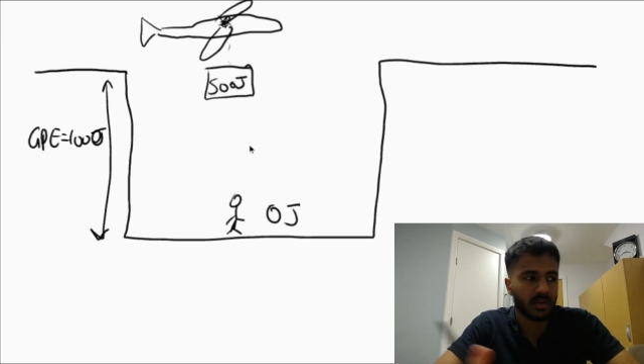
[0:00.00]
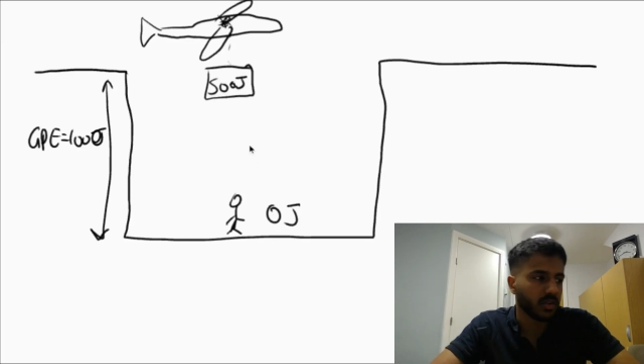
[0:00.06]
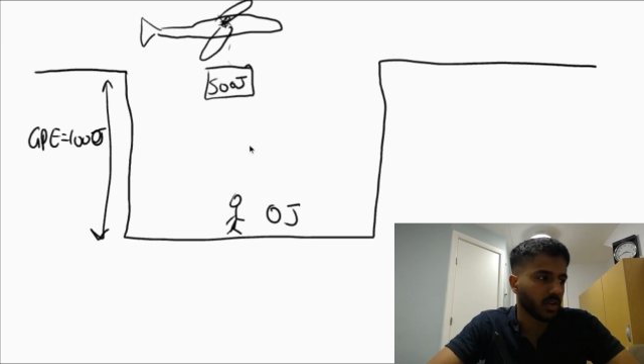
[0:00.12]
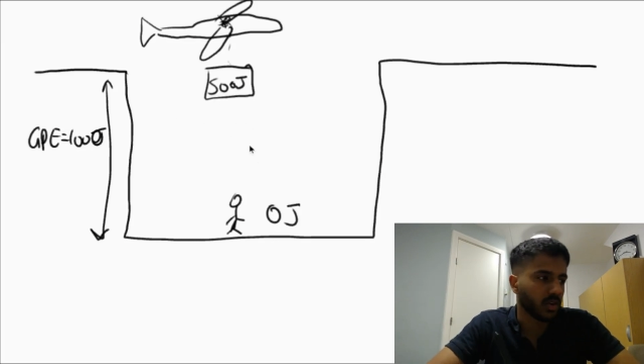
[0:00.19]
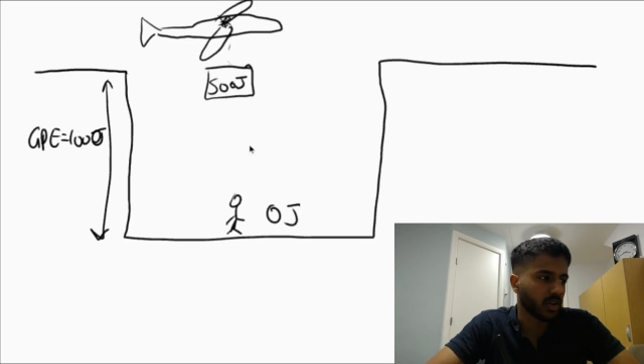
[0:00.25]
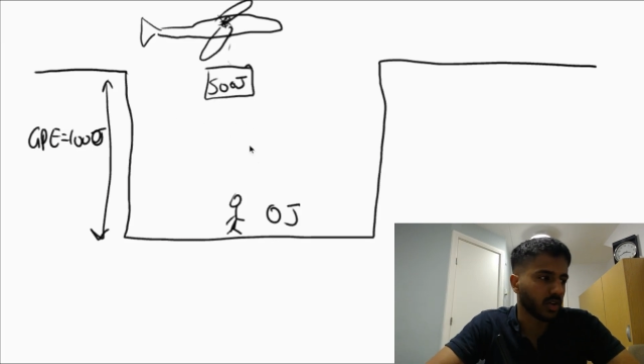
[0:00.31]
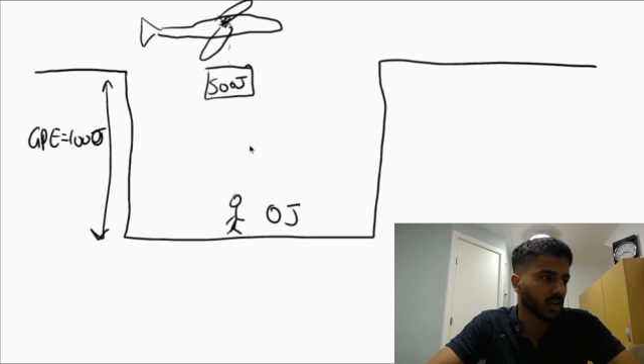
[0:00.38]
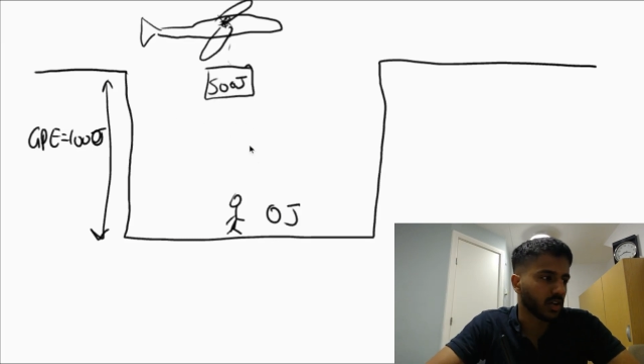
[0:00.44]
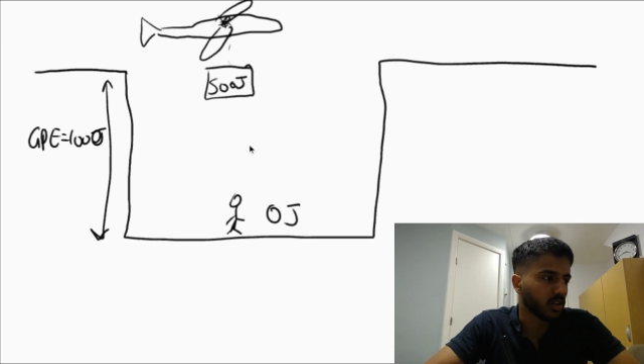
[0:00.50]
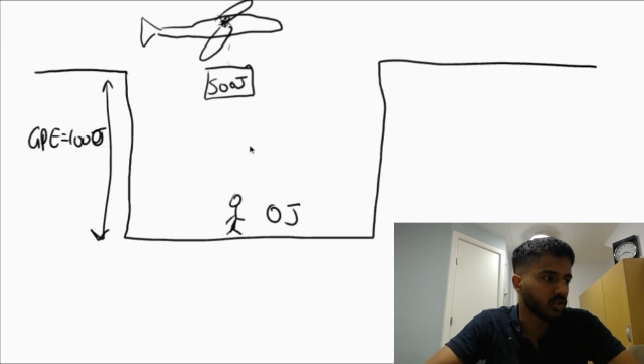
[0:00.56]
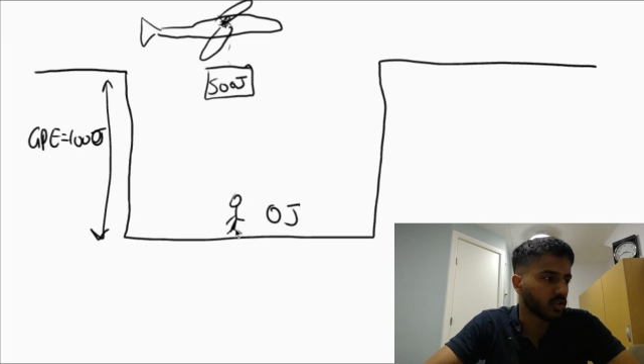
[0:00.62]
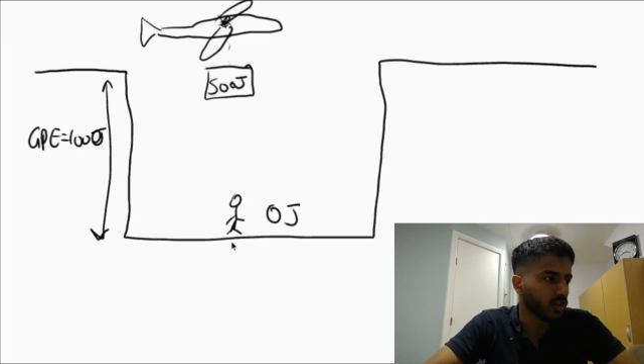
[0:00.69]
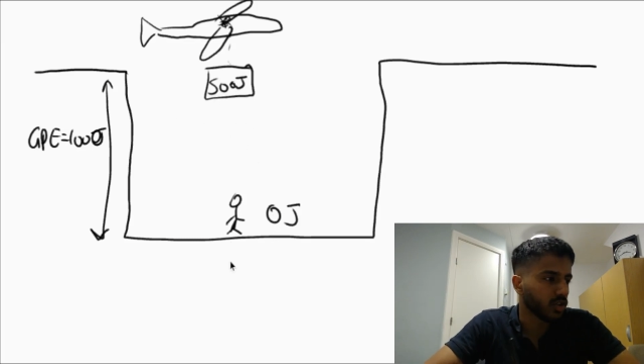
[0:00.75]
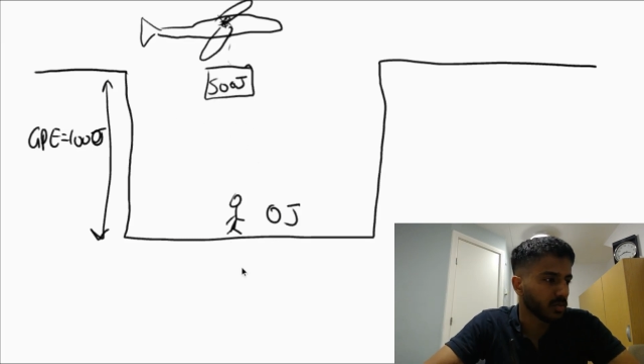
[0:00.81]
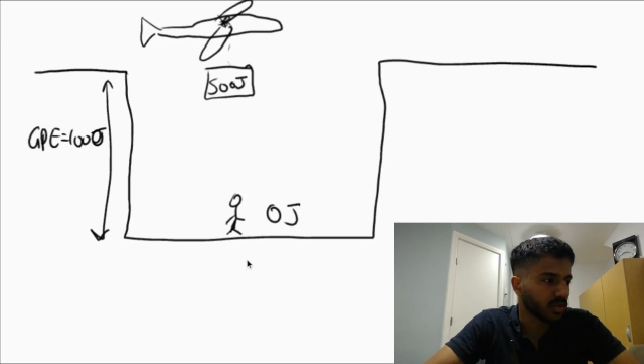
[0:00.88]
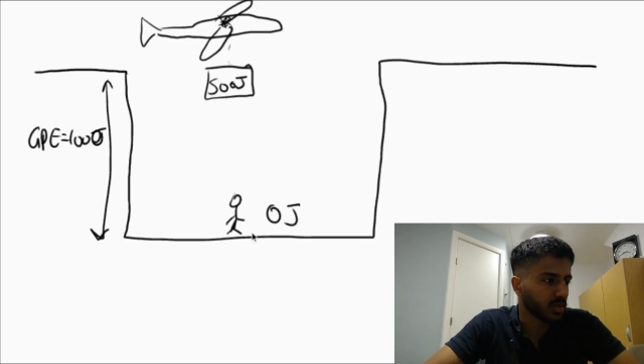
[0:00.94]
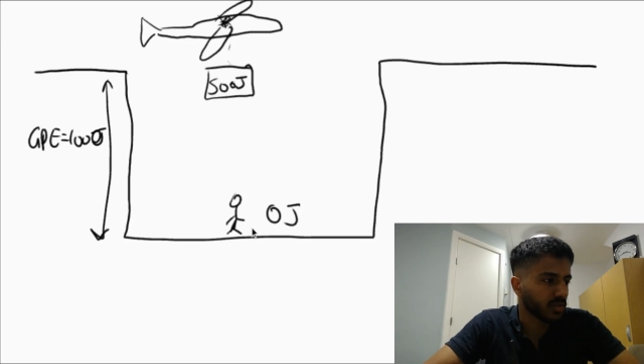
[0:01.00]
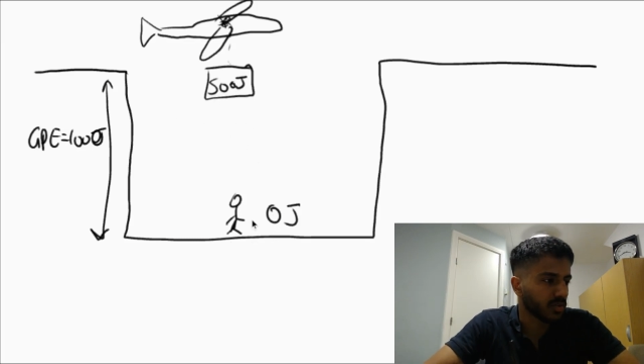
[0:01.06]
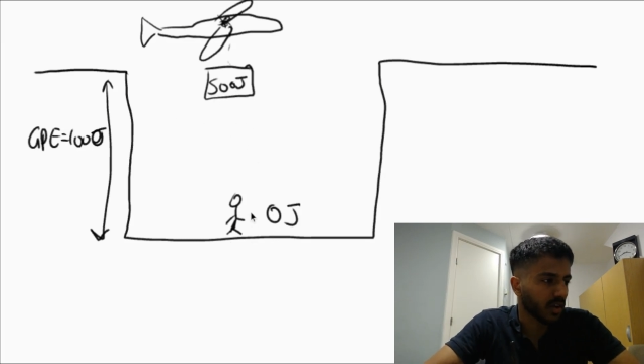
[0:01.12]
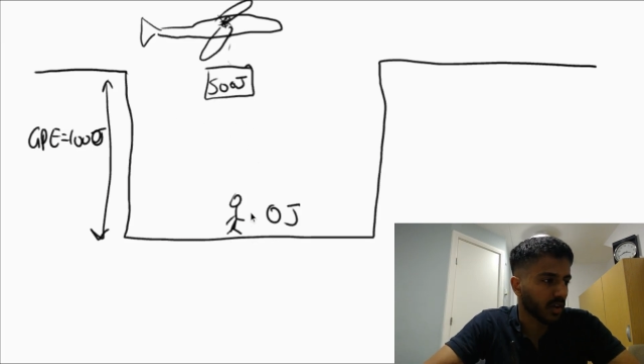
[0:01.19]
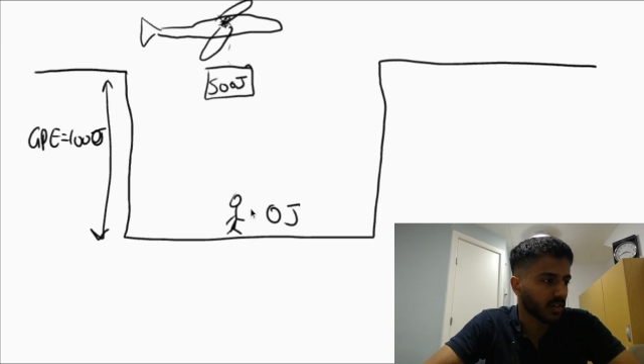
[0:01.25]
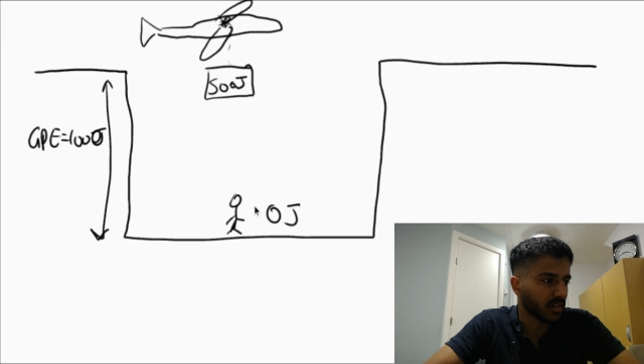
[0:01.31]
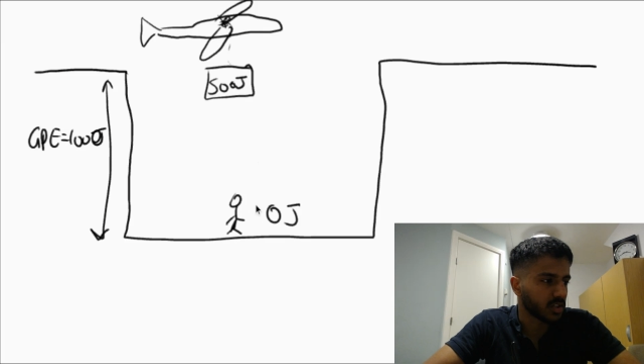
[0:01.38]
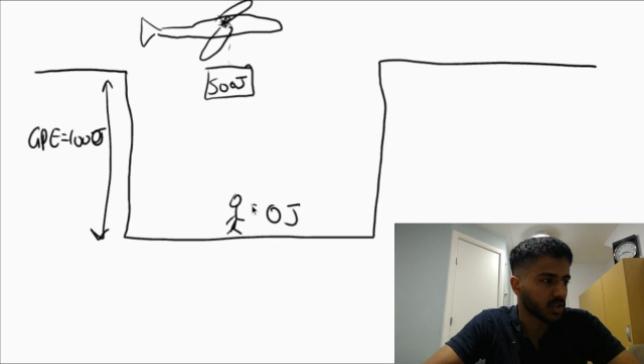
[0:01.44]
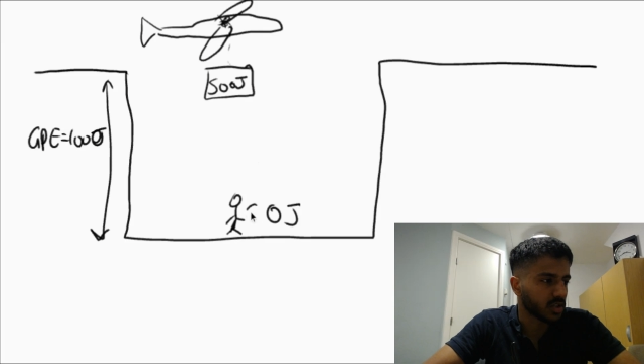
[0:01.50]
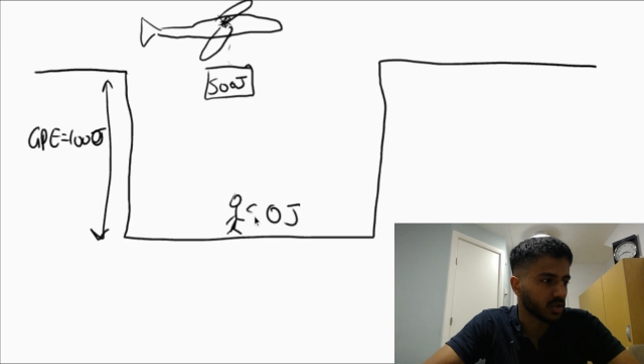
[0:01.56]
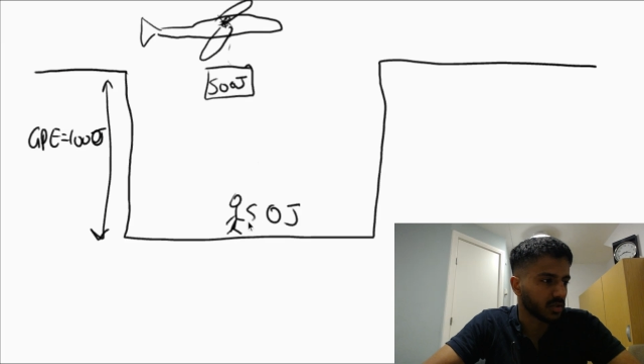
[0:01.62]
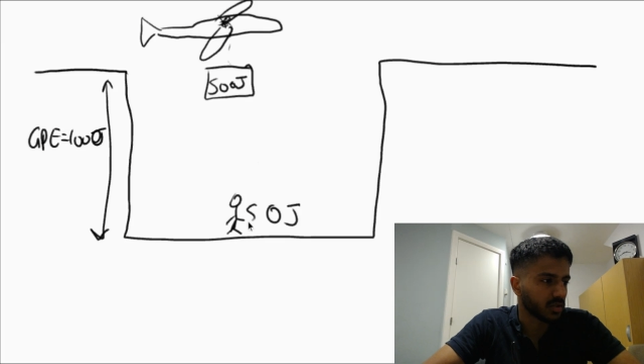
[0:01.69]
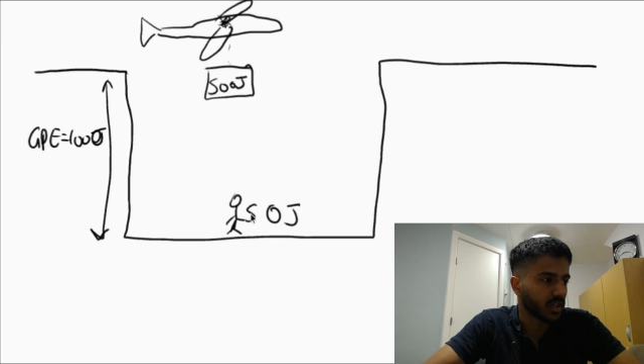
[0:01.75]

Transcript: You're going to consume this 500 joules of